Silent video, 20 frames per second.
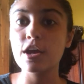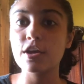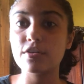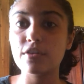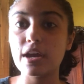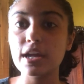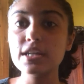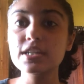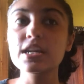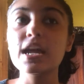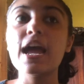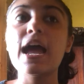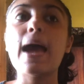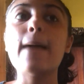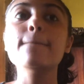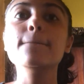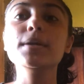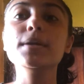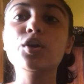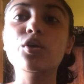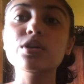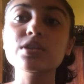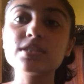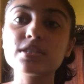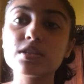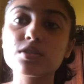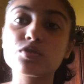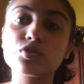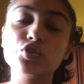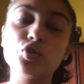right? And because
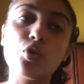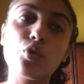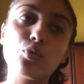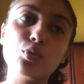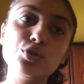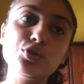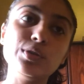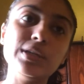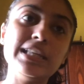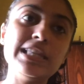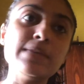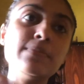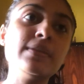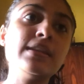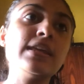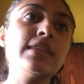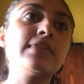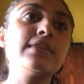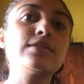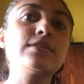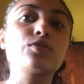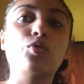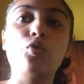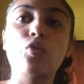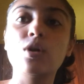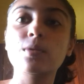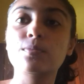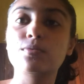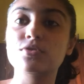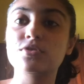you're going to eliminate this
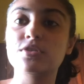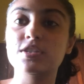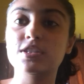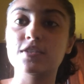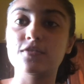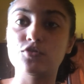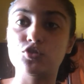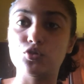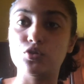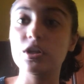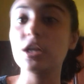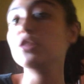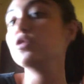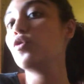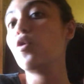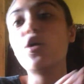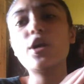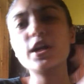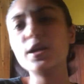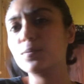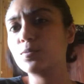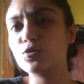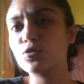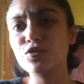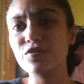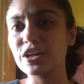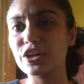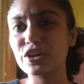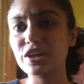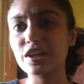whole process of jury, and you already prove
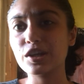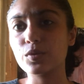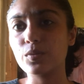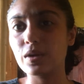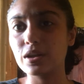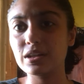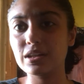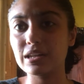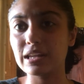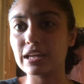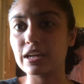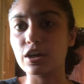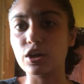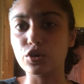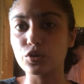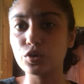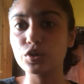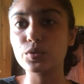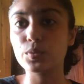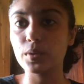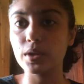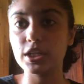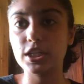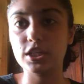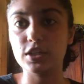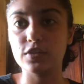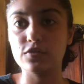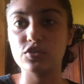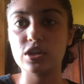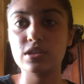you're getting a good
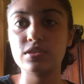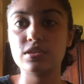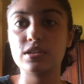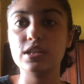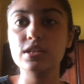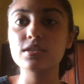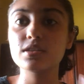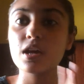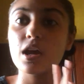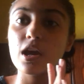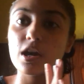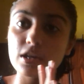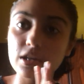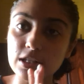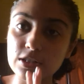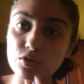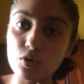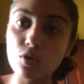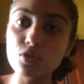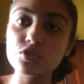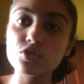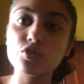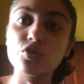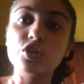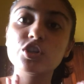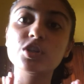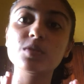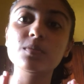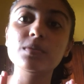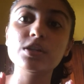quality of justice, it's also
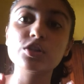going to be